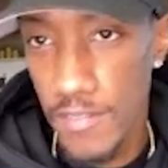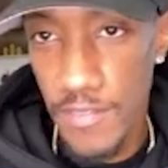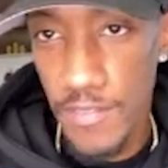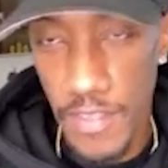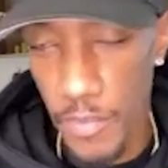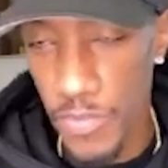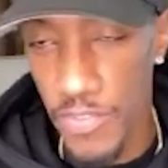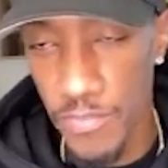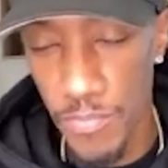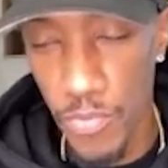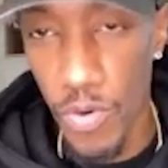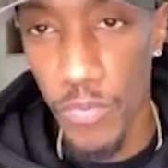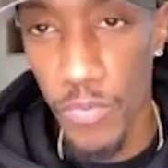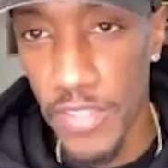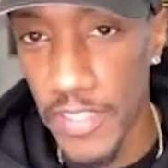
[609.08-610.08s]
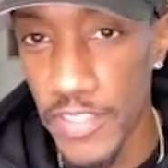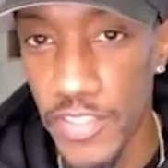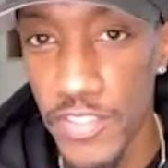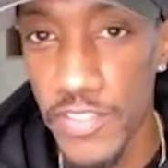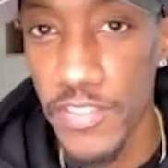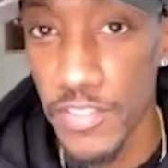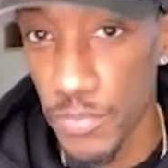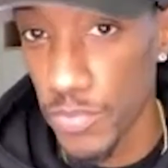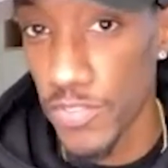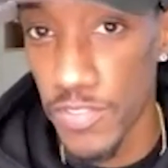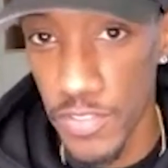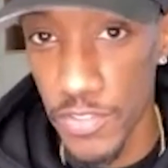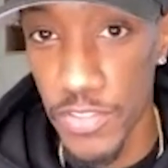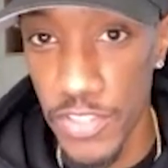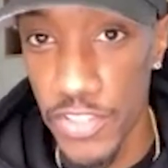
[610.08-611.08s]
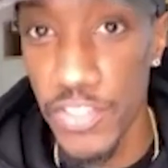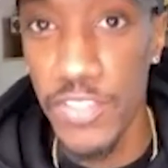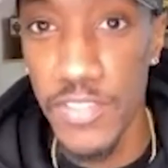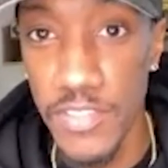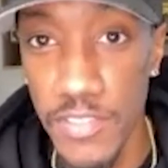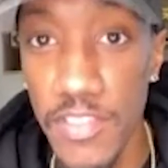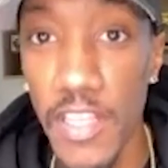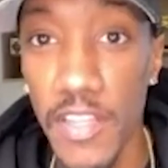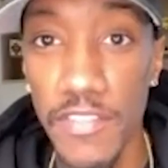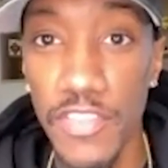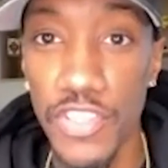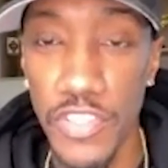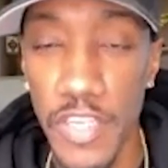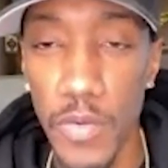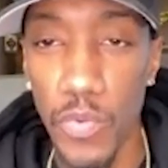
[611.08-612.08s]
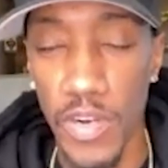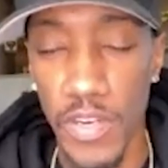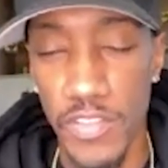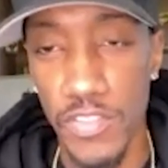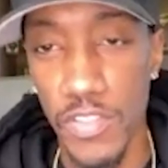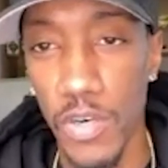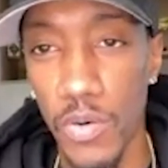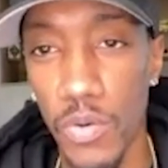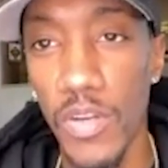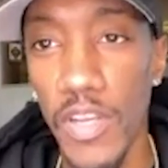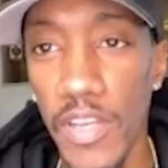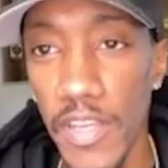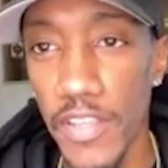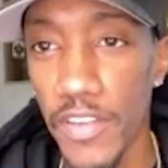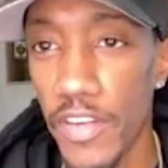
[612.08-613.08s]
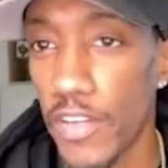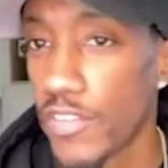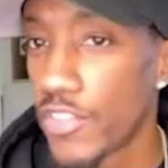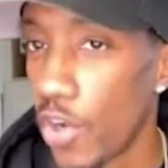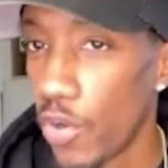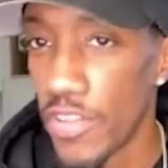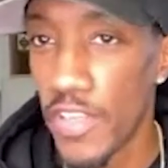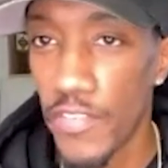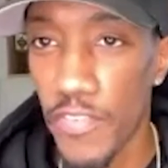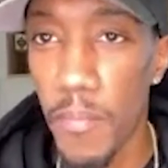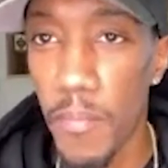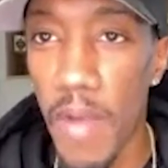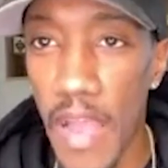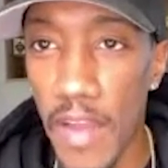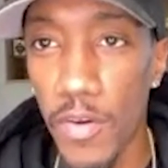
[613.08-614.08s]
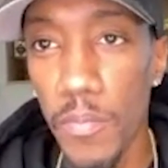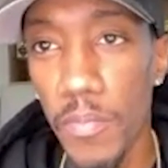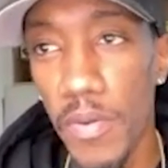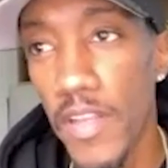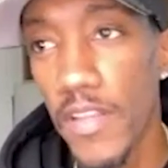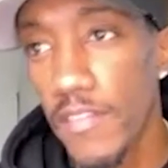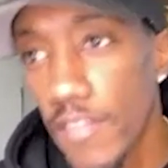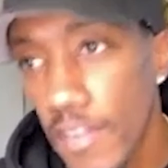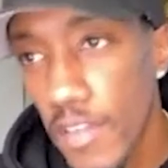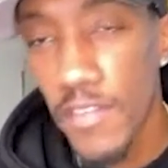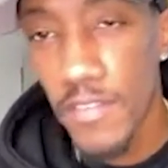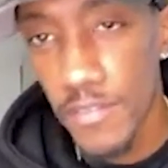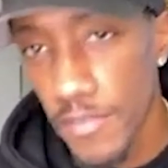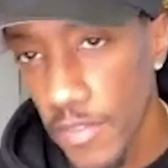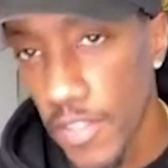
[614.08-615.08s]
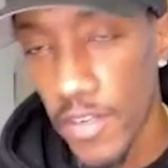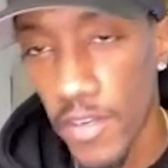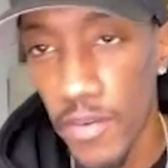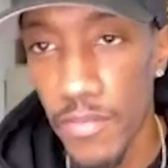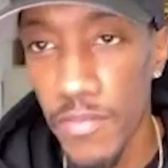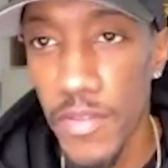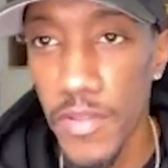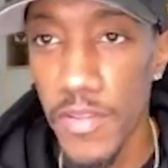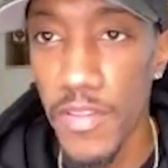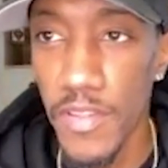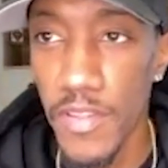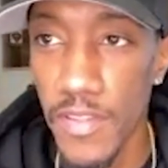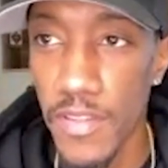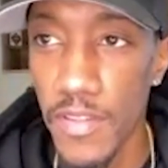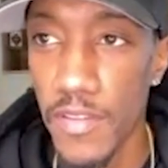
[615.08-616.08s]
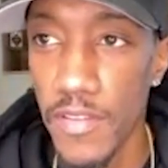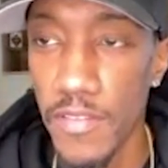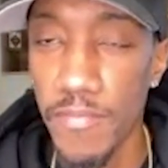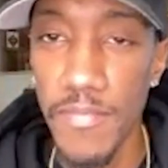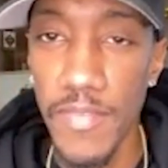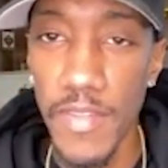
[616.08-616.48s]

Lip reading: It was more religious and it was a Christian television network. So, totally different model, but the